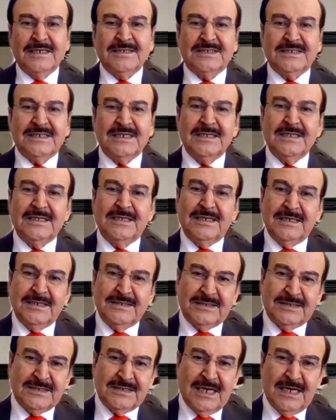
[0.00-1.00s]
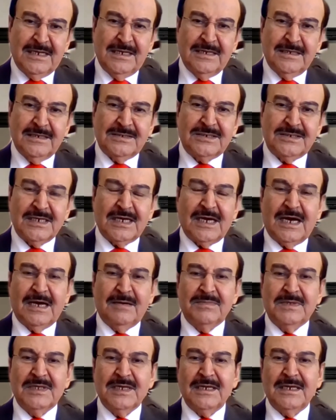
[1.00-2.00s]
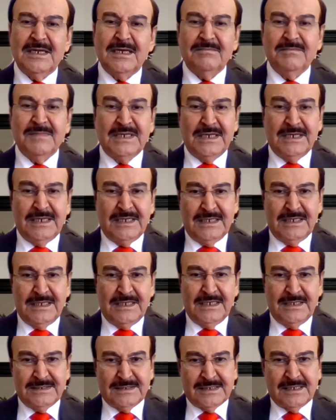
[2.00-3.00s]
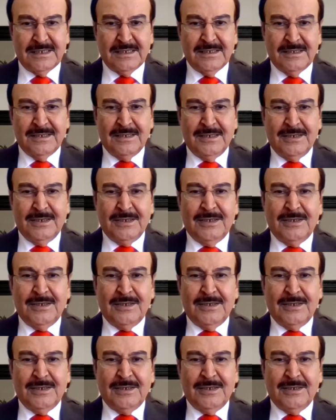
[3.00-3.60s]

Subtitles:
sent his son, Sheikh Abdullah bin Isa,